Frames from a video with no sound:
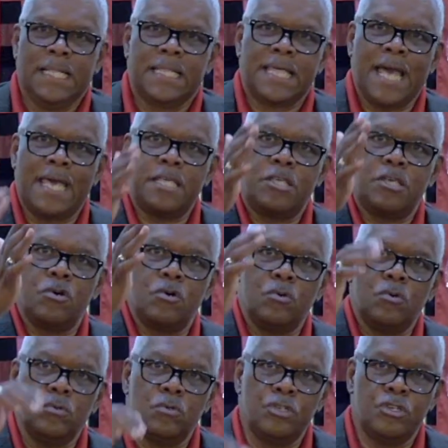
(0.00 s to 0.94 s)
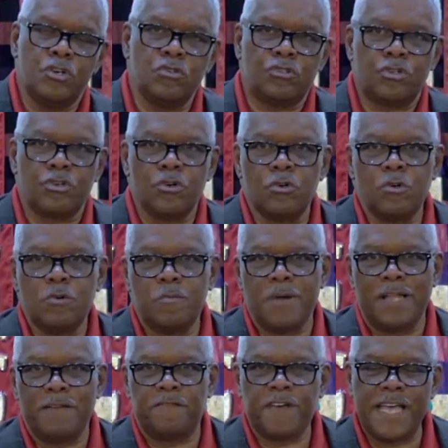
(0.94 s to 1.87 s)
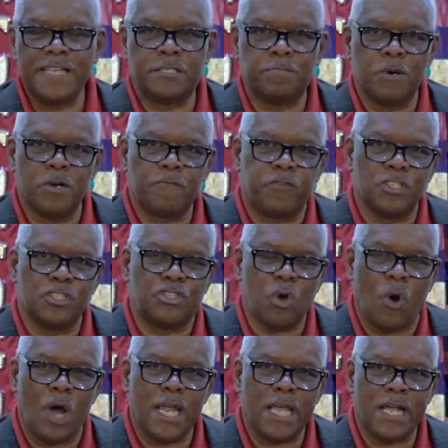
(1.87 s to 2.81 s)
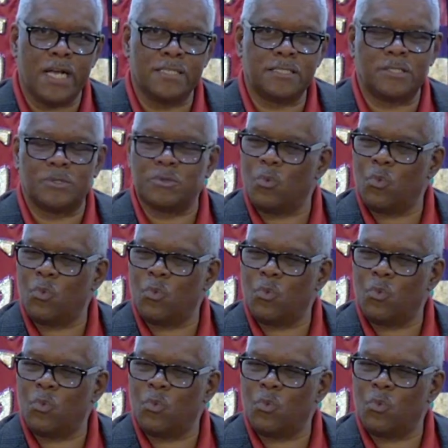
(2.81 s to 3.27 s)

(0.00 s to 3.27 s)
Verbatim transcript: Thank you, YouTube and Facebook, for joining us.